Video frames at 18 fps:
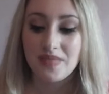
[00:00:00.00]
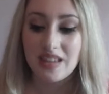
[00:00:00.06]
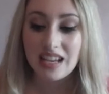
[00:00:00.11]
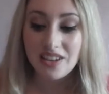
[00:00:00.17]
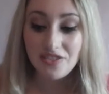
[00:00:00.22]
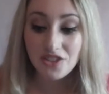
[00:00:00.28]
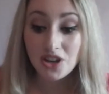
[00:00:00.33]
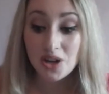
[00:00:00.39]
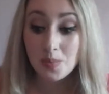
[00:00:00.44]

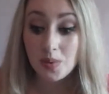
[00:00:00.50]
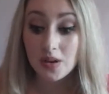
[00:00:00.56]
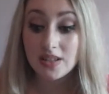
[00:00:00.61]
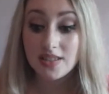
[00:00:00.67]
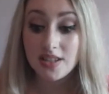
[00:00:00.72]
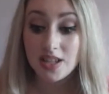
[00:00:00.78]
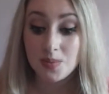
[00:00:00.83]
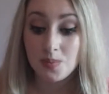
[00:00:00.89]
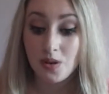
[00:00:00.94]
if you're a
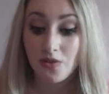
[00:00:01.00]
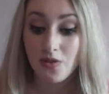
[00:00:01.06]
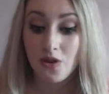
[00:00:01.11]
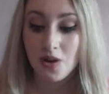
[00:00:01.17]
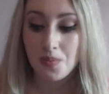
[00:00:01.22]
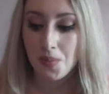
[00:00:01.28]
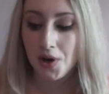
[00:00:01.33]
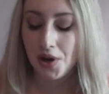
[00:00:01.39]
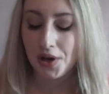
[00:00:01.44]
princess
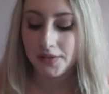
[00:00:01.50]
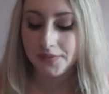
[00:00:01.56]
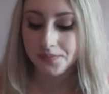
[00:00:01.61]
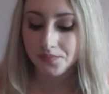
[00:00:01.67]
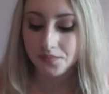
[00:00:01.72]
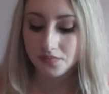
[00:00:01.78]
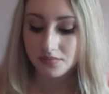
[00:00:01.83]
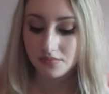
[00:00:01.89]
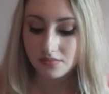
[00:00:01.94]
performer,
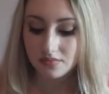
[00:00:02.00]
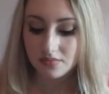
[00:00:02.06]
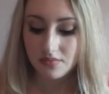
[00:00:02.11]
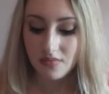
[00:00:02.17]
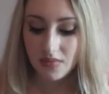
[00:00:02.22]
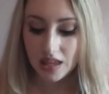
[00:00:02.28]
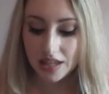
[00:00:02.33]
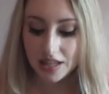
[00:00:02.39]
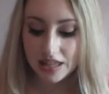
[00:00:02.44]

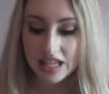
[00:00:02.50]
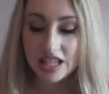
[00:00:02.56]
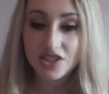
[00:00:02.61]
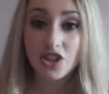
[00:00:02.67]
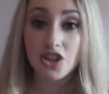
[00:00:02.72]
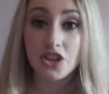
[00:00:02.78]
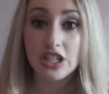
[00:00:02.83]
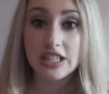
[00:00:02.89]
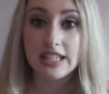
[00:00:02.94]

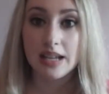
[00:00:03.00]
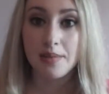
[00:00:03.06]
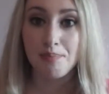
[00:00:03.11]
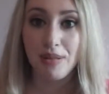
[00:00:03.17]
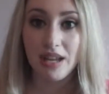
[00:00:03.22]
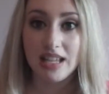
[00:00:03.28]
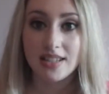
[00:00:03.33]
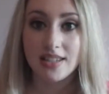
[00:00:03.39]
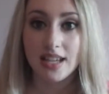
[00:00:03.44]
these are just like
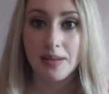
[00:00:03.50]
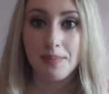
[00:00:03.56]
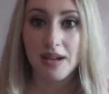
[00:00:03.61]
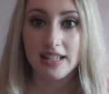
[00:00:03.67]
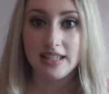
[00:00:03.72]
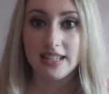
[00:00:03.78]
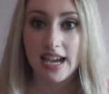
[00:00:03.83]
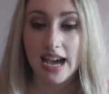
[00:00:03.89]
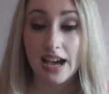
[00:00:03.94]
basic
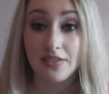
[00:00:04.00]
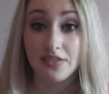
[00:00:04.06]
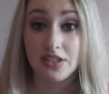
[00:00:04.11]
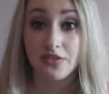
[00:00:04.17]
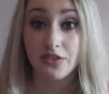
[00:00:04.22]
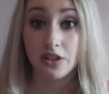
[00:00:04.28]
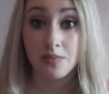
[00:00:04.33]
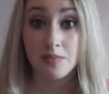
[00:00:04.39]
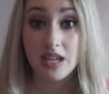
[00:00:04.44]
must-haves
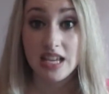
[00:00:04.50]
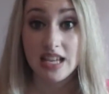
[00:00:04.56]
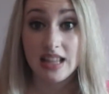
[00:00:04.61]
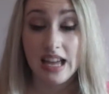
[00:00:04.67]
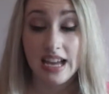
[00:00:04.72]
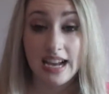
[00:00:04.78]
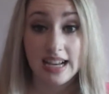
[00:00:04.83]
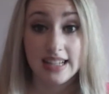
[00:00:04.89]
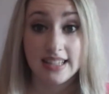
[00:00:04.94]
for me.
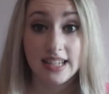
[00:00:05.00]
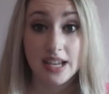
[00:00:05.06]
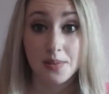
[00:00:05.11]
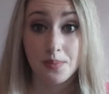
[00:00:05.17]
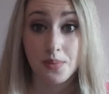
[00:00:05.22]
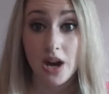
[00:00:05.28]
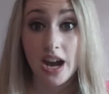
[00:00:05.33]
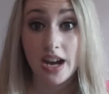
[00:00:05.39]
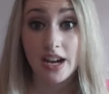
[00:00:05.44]
Like I
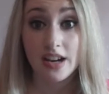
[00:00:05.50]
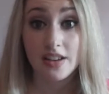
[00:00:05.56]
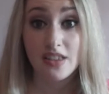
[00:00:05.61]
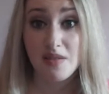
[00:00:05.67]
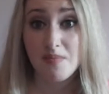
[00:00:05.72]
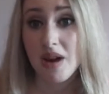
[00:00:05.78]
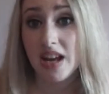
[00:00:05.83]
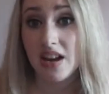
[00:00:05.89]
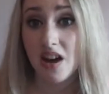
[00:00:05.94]
said prior,
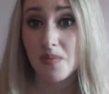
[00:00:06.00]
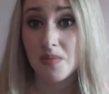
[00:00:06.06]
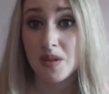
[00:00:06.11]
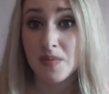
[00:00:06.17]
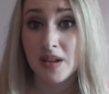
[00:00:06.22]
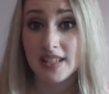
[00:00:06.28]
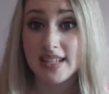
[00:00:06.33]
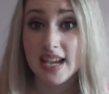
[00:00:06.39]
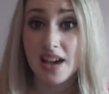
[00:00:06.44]
they might not be
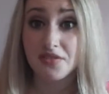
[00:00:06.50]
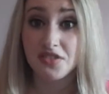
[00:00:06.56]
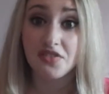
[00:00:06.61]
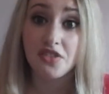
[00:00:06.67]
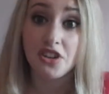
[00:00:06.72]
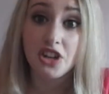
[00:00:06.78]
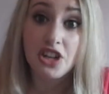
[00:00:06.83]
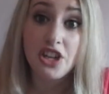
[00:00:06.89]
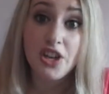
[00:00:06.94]
must-haves
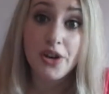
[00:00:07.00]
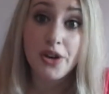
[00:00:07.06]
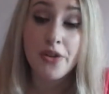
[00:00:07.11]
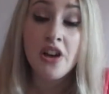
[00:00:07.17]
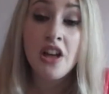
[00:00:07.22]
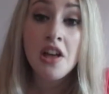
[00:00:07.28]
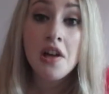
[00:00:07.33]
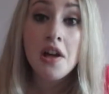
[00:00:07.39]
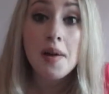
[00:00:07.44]
for
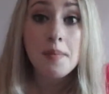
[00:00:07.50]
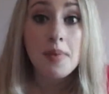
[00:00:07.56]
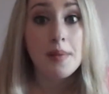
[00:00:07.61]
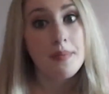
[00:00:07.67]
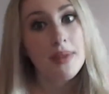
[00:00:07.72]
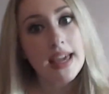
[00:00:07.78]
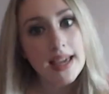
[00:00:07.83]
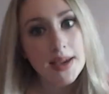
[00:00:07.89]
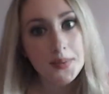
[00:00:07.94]
you,
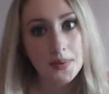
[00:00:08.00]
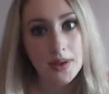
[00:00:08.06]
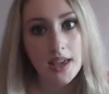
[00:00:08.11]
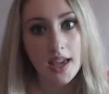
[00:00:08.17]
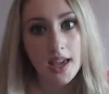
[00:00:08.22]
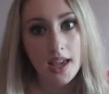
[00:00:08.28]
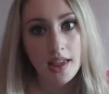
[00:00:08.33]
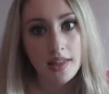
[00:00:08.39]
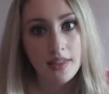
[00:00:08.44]
but
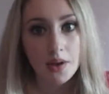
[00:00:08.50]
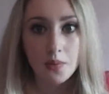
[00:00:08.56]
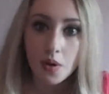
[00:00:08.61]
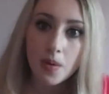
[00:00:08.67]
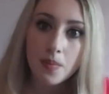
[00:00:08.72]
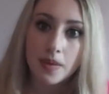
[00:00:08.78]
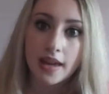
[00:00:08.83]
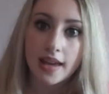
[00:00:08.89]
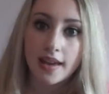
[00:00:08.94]
maybe they
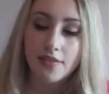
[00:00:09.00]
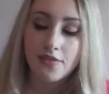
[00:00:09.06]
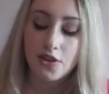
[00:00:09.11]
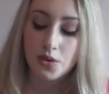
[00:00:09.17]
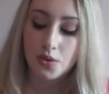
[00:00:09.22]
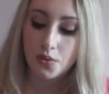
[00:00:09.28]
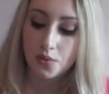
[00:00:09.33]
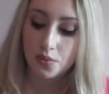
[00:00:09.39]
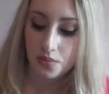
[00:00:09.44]
will be. If
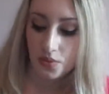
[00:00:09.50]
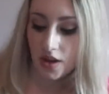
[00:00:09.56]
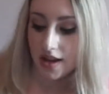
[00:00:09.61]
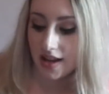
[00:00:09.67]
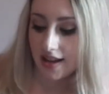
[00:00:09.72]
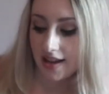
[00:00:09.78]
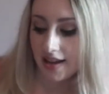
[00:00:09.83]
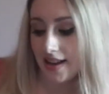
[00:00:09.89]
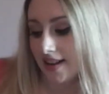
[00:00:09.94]
you
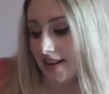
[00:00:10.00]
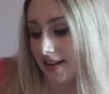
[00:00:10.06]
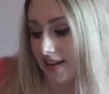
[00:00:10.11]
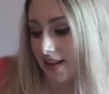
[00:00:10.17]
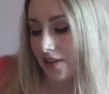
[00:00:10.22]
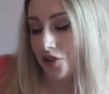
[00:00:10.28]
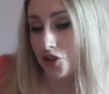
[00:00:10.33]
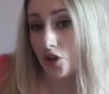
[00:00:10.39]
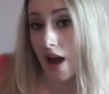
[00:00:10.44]
look at
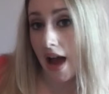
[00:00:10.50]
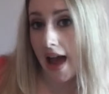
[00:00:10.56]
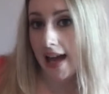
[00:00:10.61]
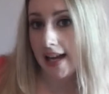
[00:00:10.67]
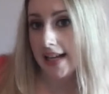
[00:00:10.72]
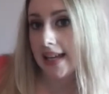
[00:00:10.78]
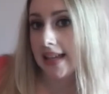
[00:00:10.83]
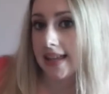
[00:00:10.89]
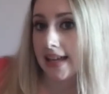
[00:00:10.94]
it, try
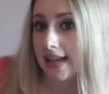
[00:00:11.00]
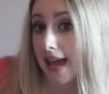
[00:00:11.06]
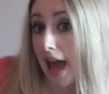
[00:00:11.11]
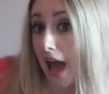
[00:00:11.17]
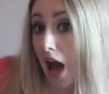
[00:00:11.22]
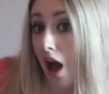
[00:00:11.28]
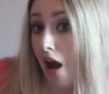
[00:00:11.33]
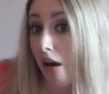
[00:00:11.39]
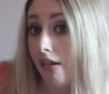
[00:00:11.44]
anything
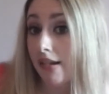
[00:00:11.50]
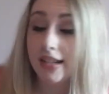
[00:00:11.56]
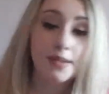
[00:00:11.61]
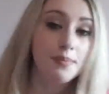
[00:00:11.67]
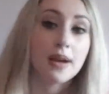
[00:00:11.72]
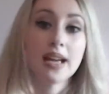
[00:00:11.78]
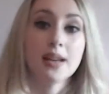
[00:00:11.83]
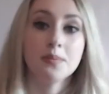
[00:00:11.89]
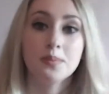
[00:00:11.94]
out,
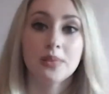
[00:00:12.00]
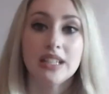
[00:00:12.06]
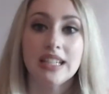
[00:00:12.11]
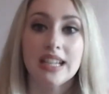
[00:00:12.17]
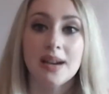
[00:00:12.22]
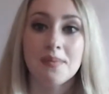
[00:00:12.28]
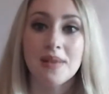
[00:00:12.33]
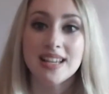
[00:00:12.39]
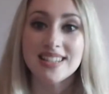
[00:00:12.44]
it might
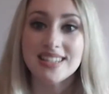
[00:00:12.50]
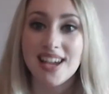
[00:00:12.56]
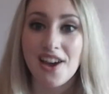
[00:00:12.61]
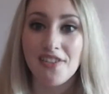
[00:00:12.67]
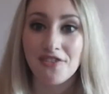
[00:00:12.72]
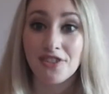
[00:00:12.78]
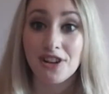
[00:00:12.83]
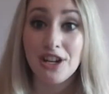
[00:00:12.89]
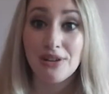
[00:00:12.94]
be a
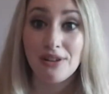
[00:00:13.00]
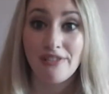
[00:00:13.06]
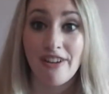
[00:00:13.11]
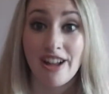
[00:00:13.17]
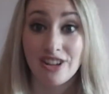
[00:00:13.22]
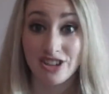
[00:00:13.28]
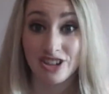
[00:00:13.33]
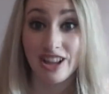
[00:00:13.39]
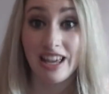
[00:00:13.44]
must-have for you
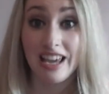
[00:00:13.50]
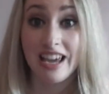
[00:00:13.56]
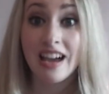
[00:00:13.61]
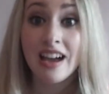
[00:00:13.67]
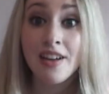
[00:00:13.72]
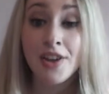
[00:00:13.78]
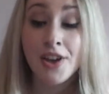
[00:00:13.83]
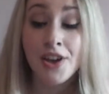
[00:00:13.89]
eventually.